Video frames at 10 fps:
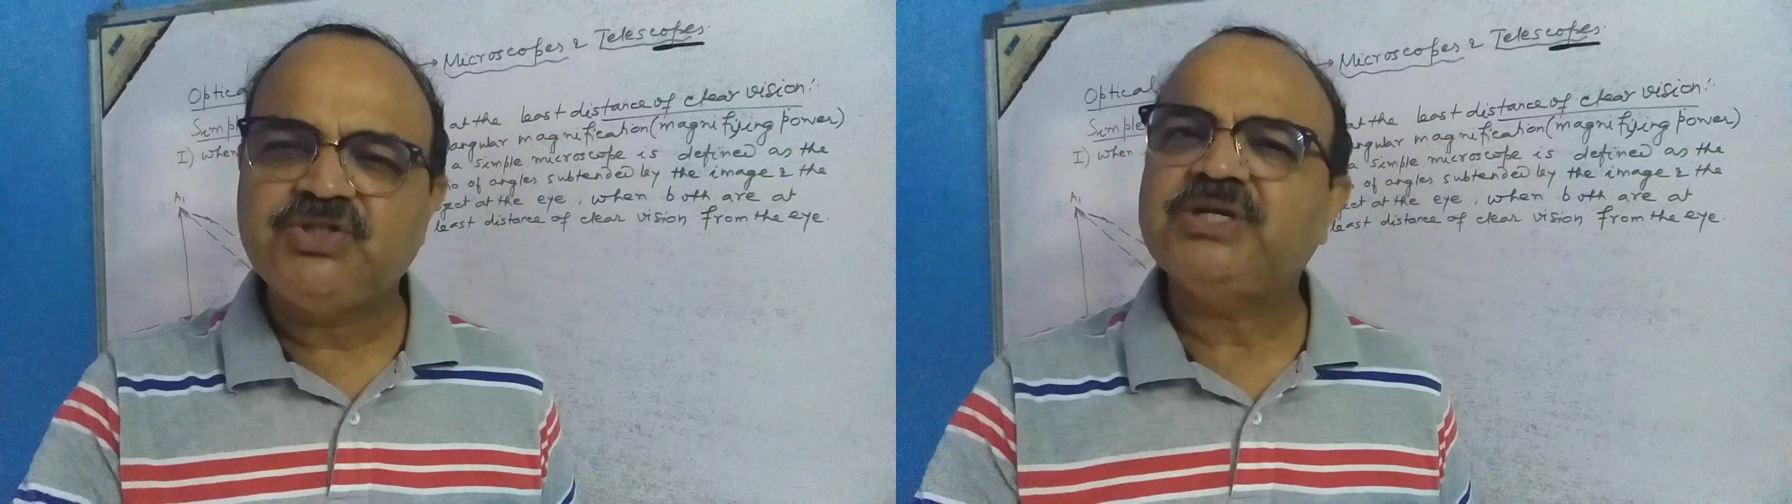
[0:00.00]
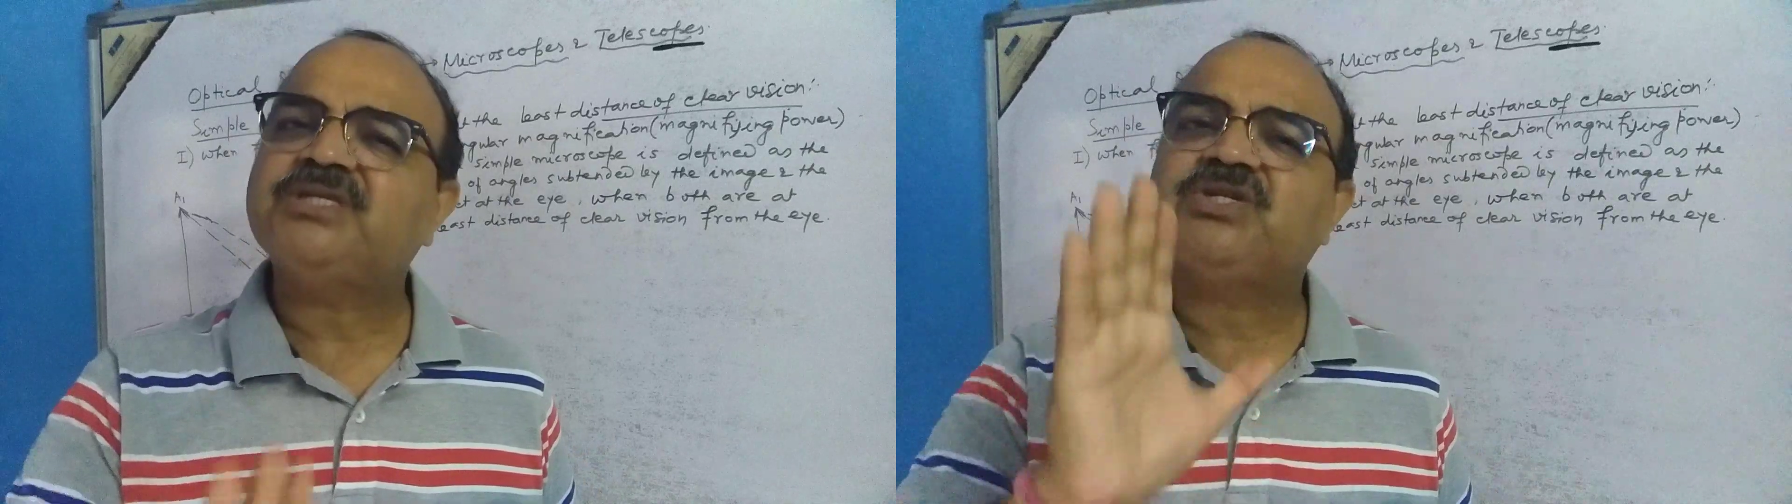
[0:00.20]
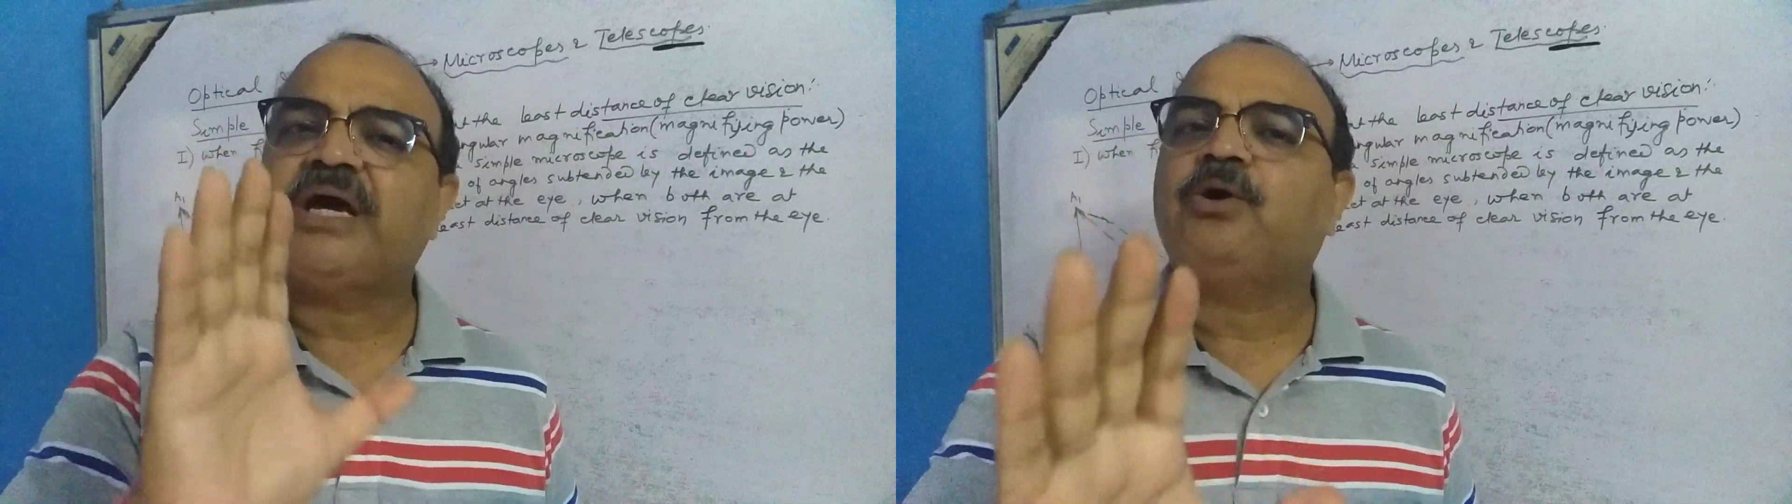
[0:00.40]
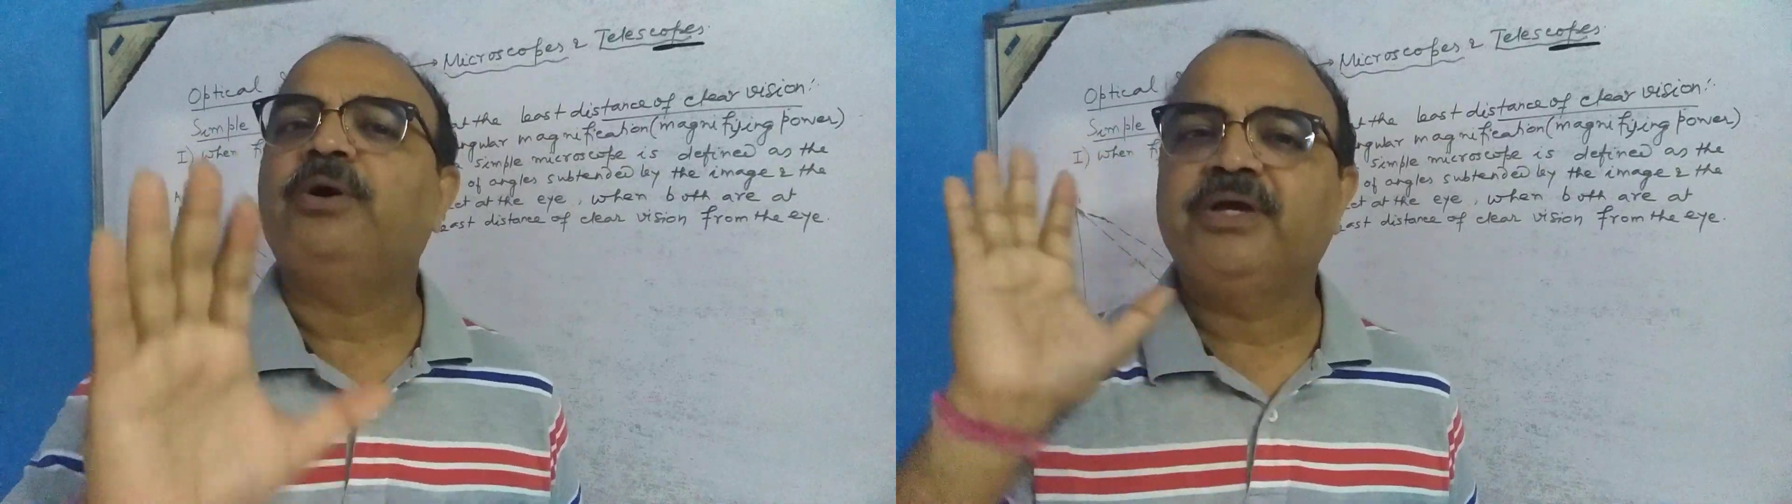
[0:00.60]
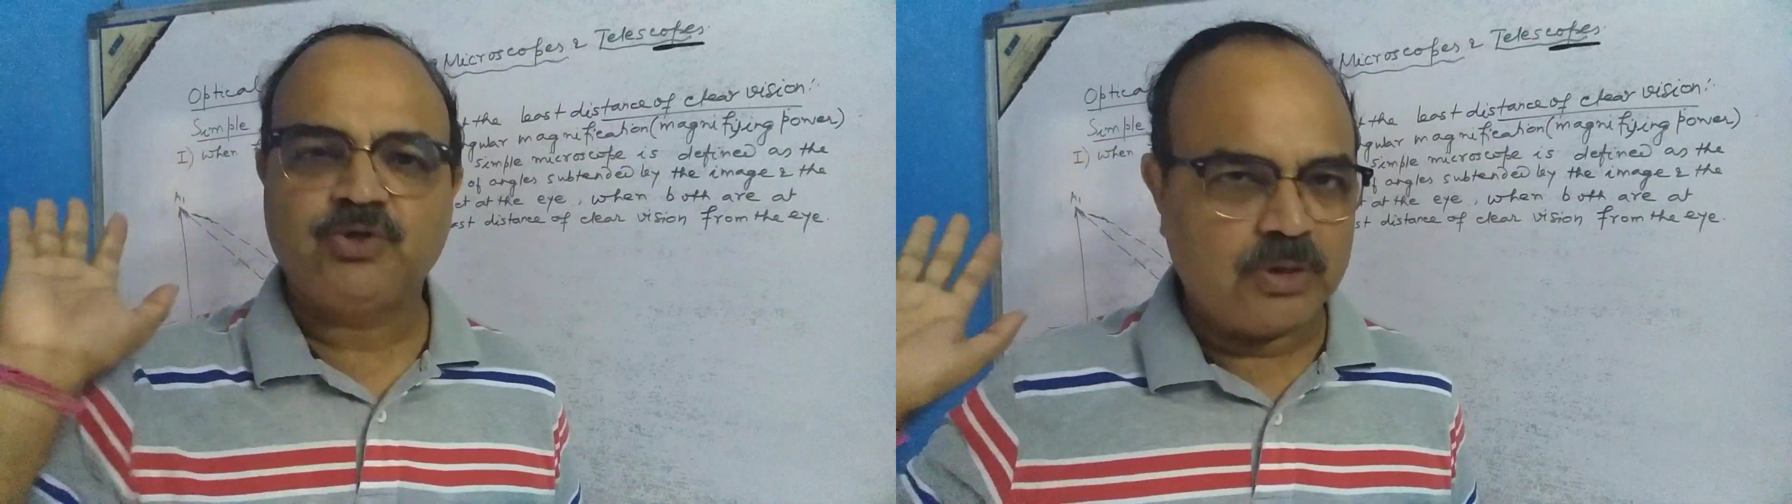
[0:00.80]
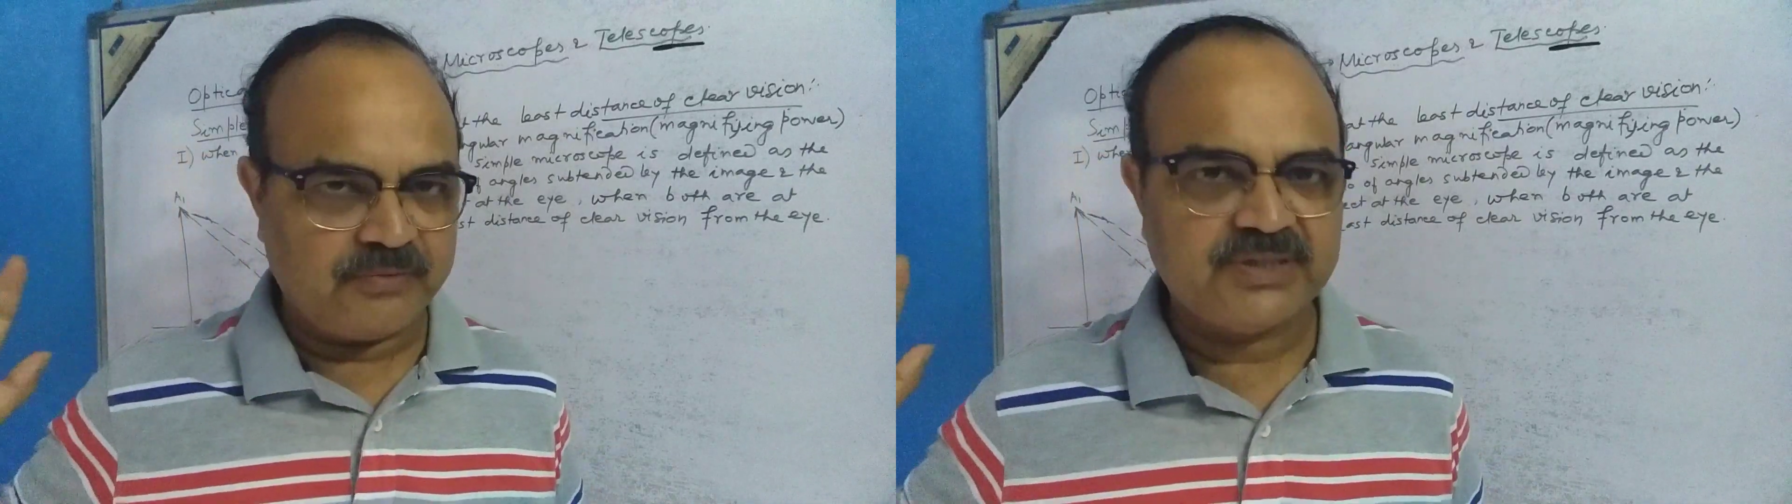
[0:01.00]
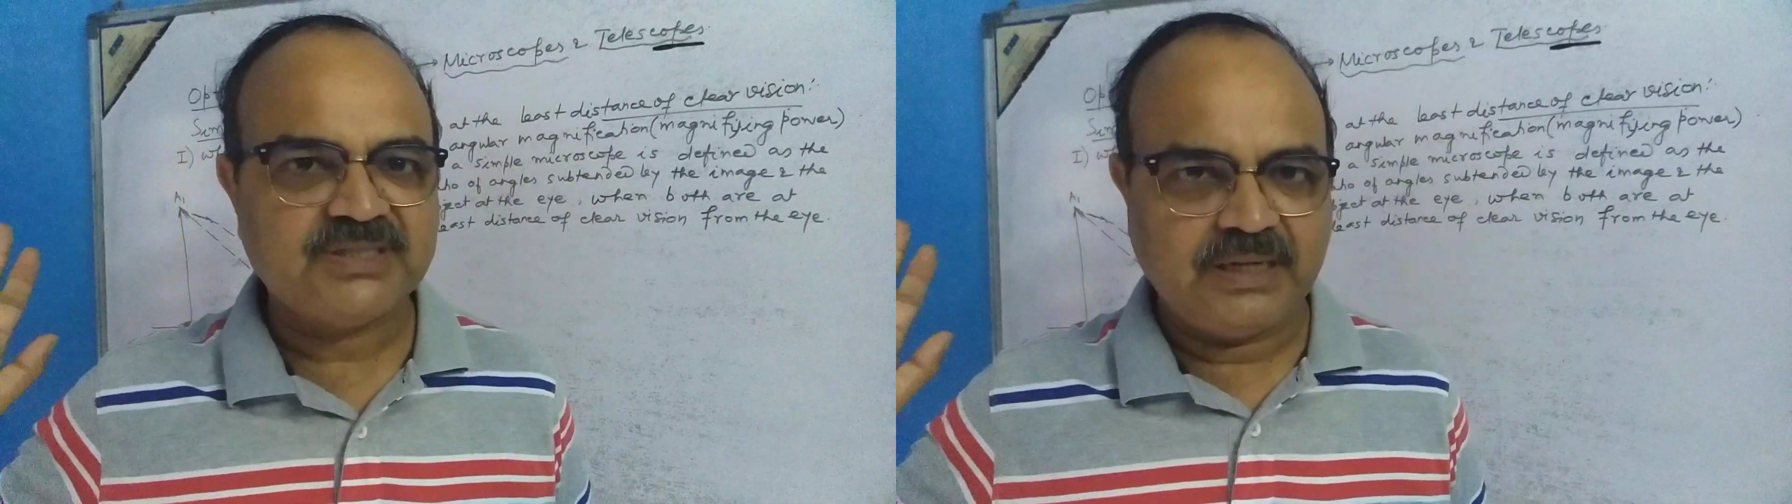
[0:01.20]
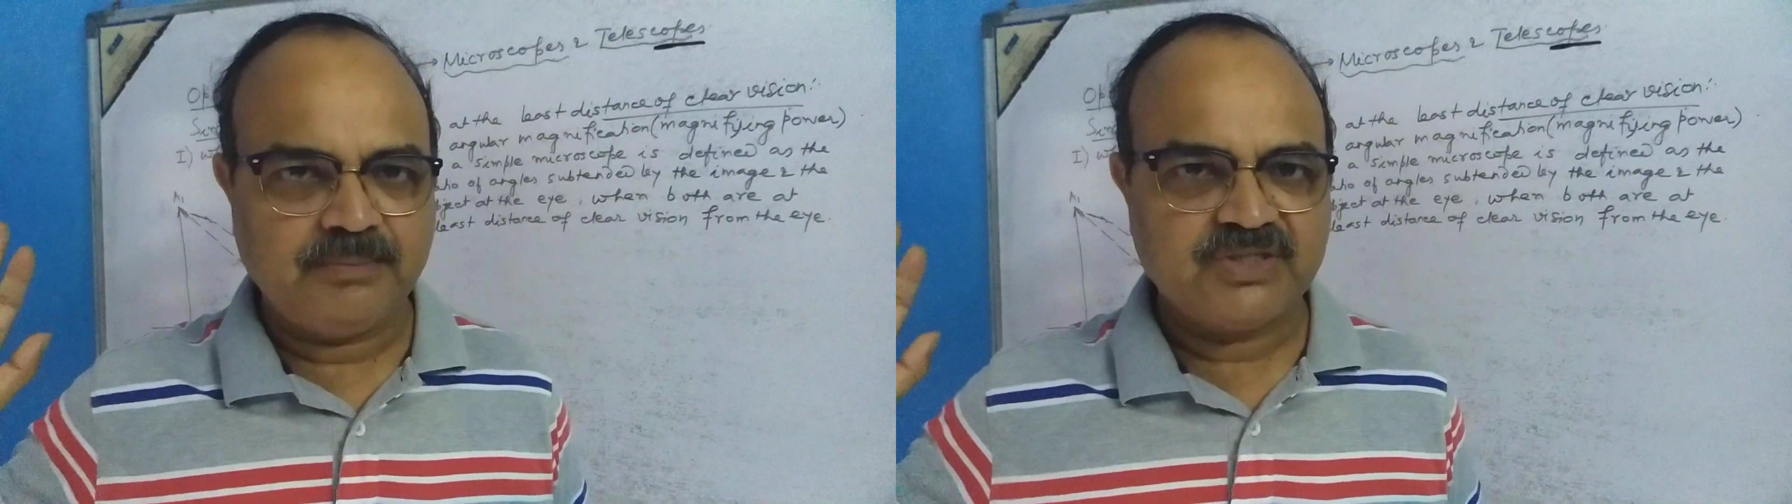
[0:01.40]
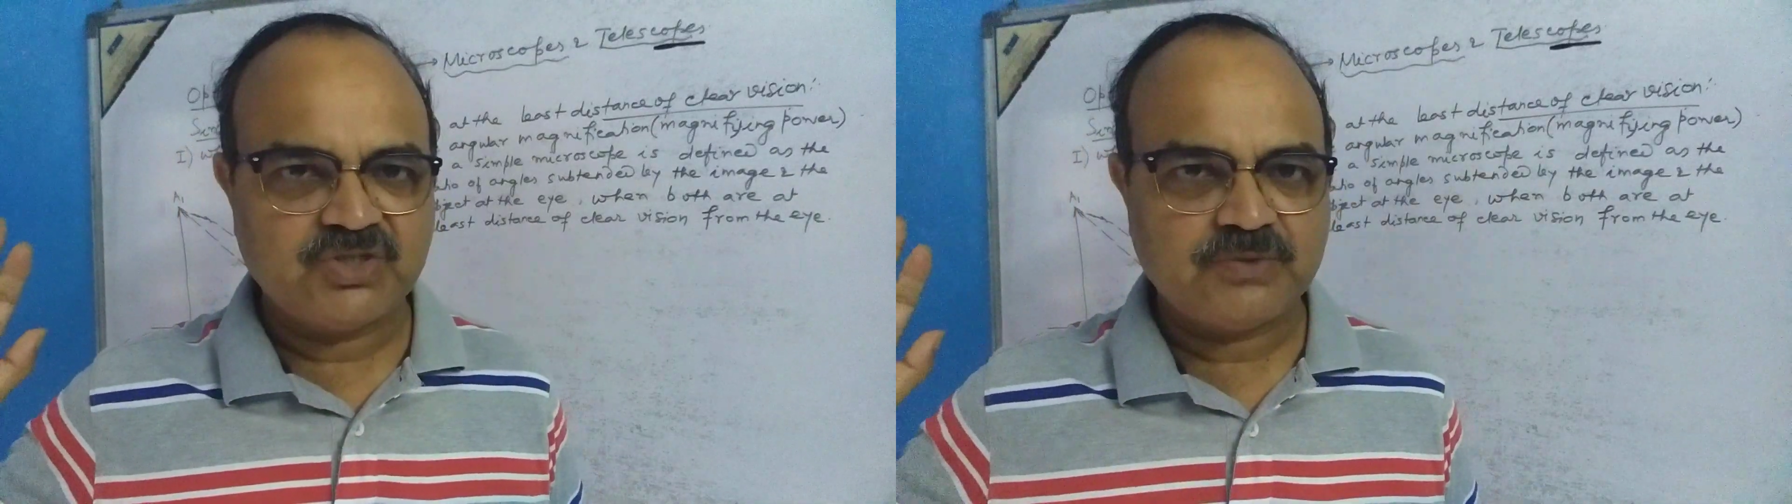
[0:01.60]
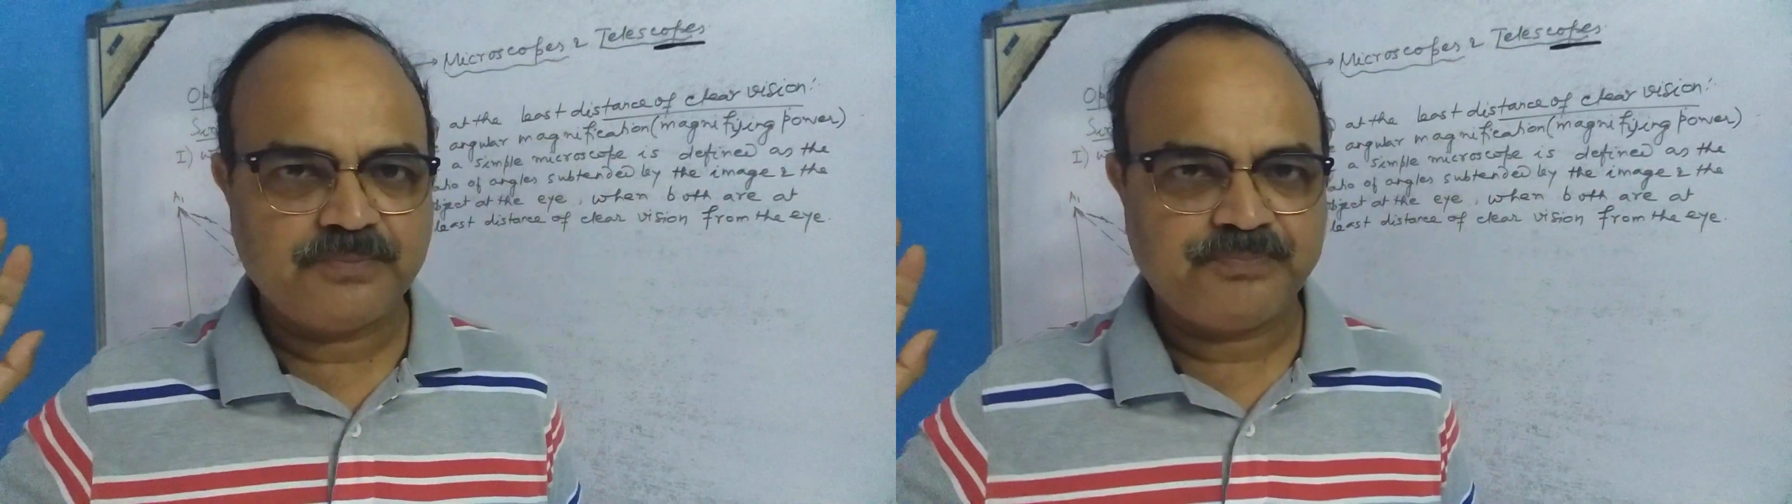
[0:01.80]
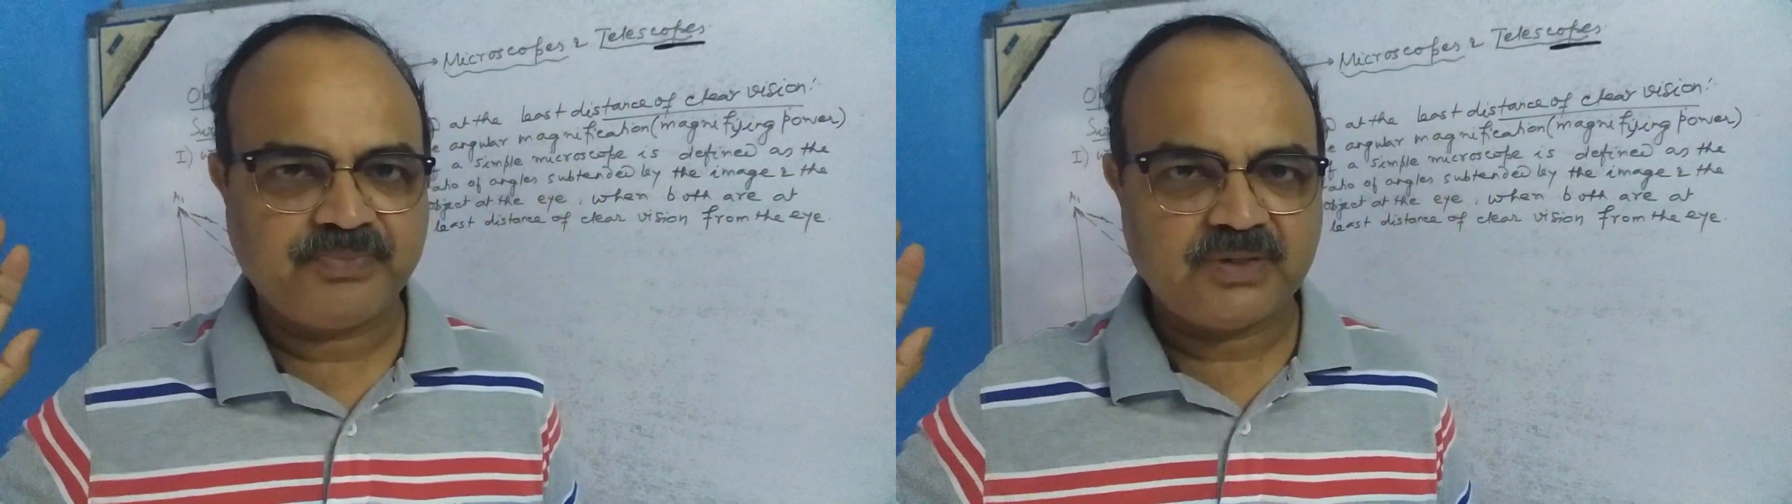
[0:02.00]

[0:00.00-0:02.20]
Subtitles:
just according to our syllabus